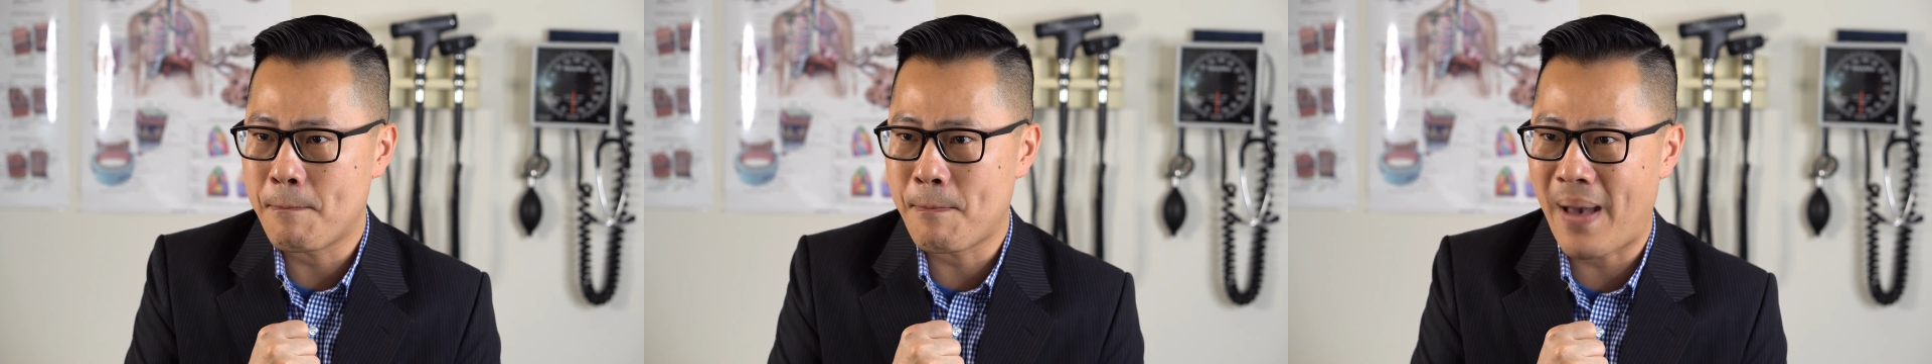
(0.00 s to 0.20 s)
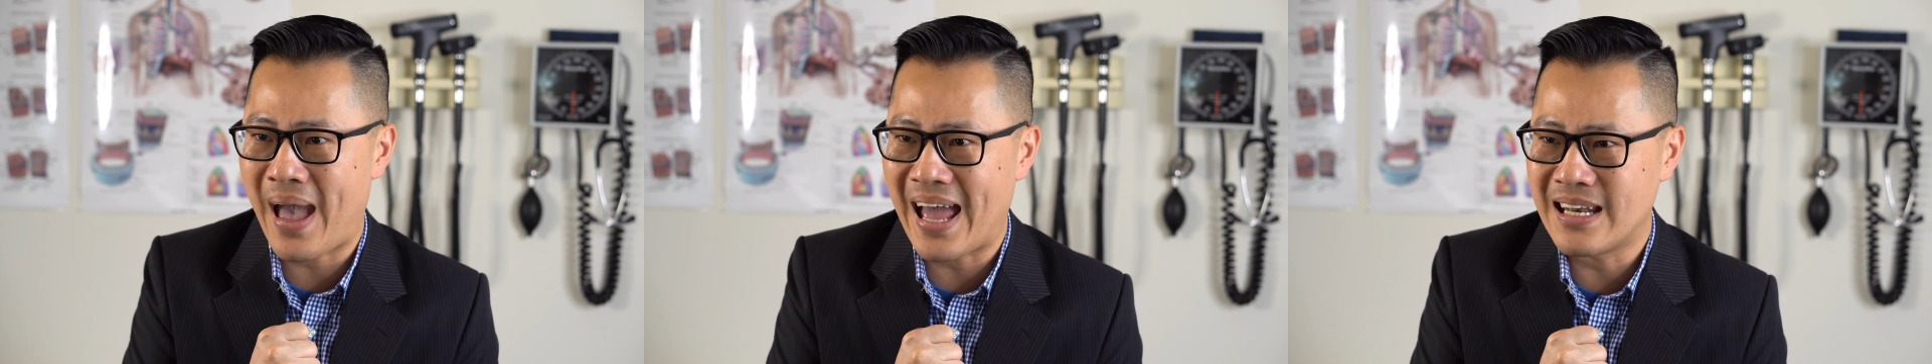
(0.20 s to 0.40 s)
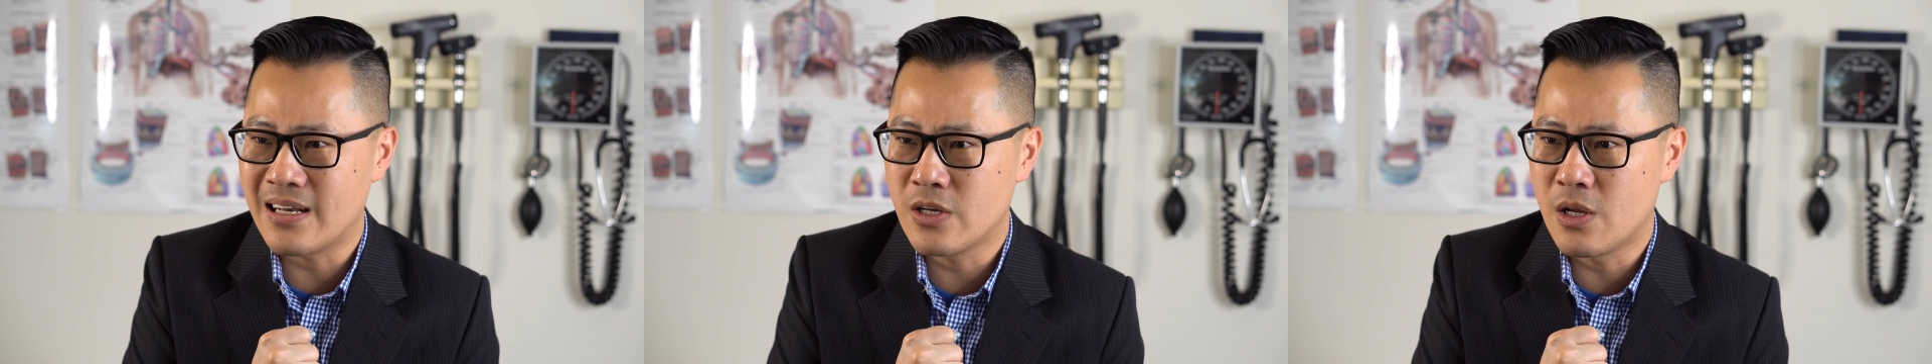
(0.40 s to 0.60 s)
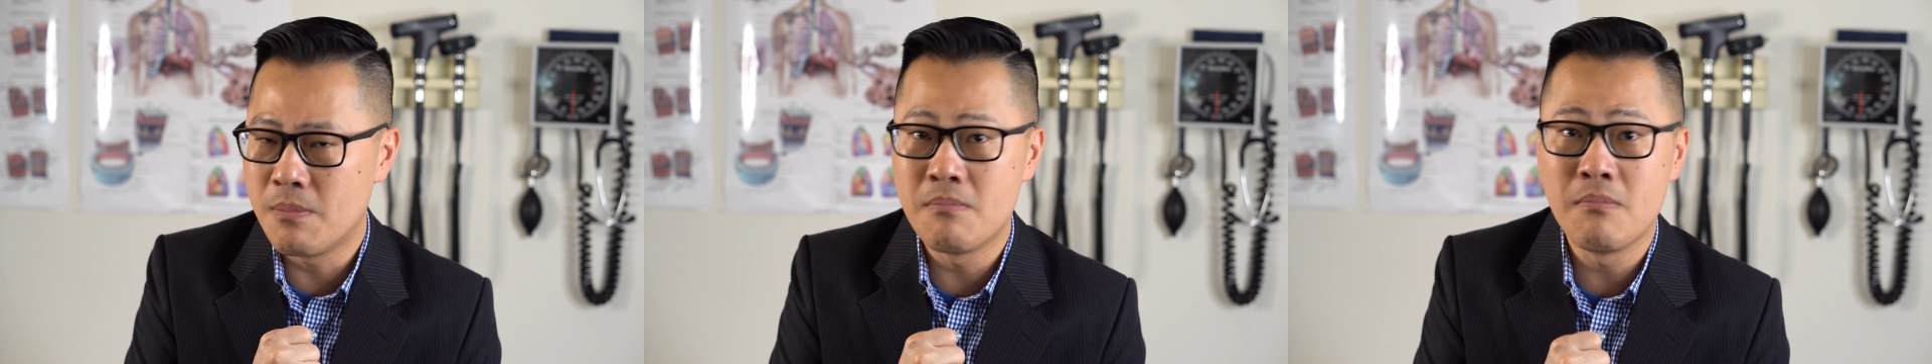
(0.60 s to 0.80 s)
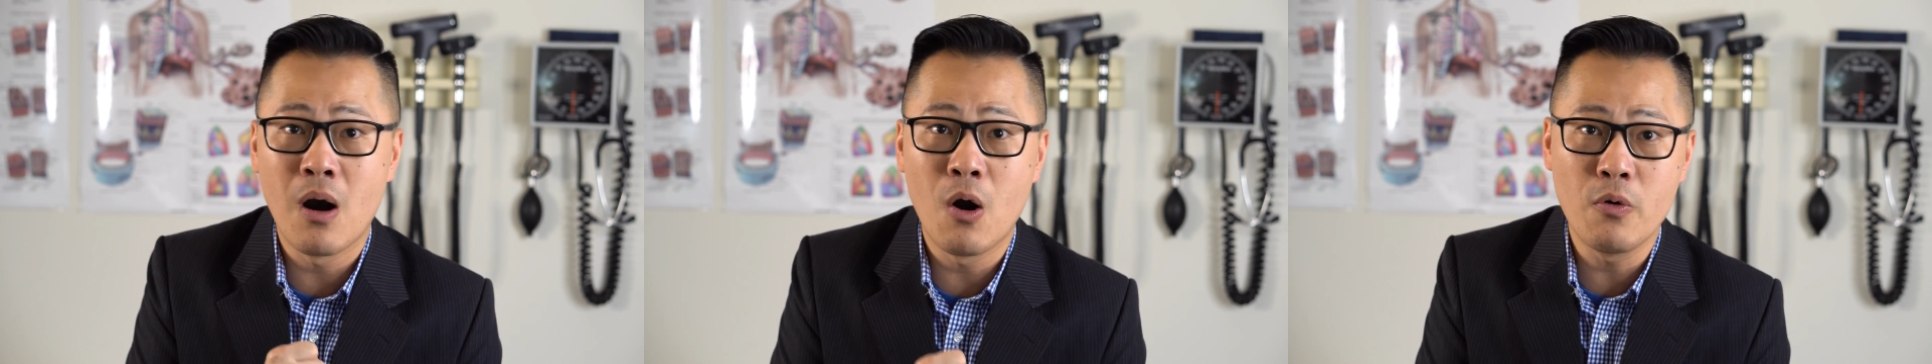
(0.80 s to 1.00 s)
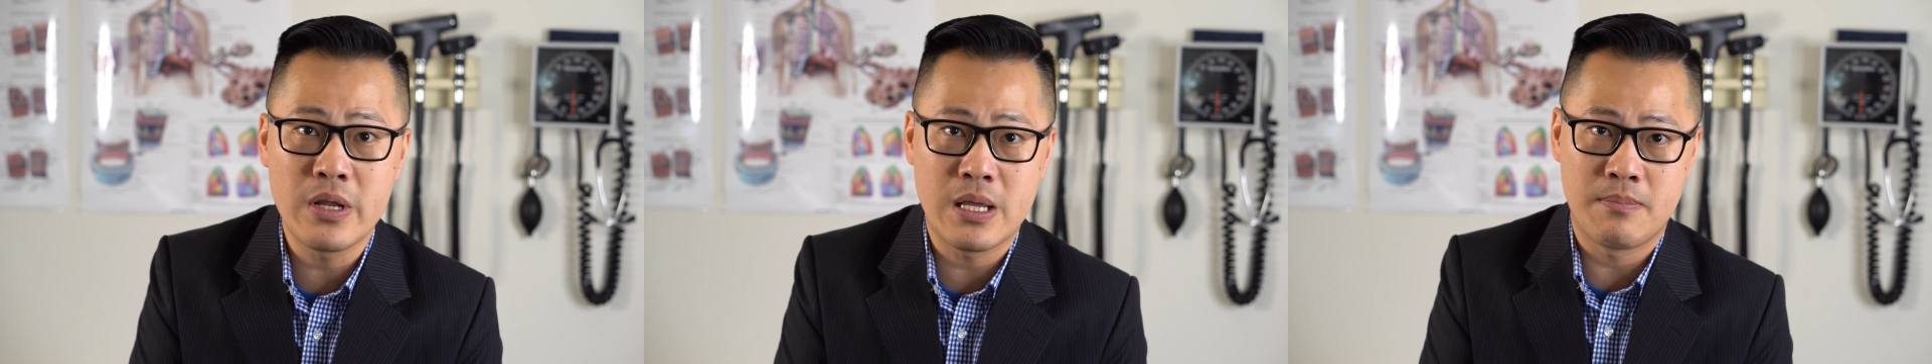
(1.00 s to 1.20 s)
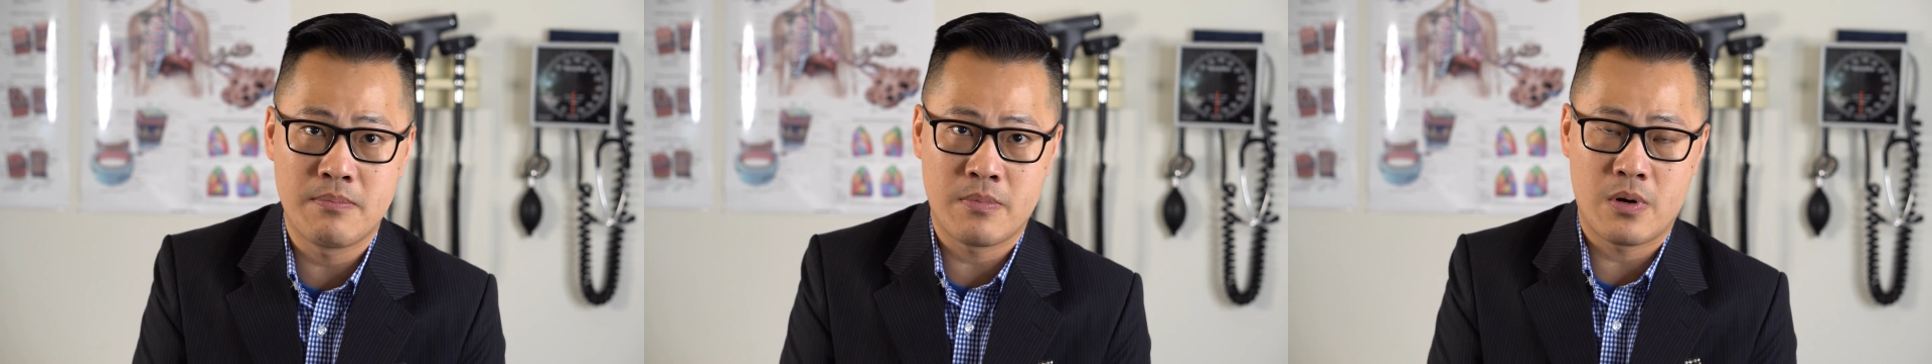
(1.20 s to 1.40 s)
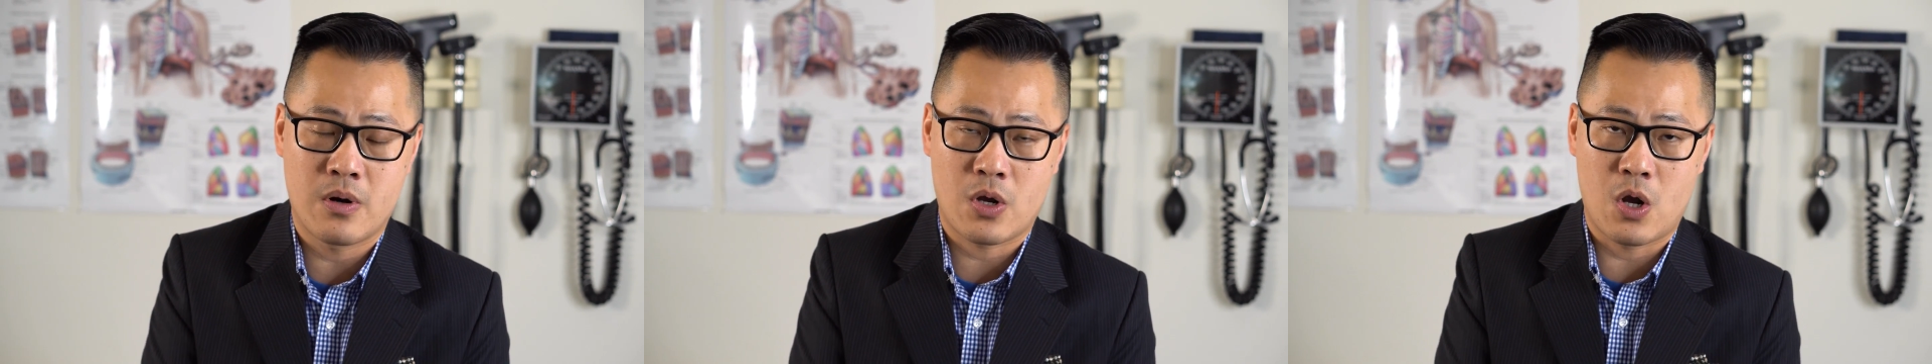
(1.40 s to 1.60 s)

pandemonium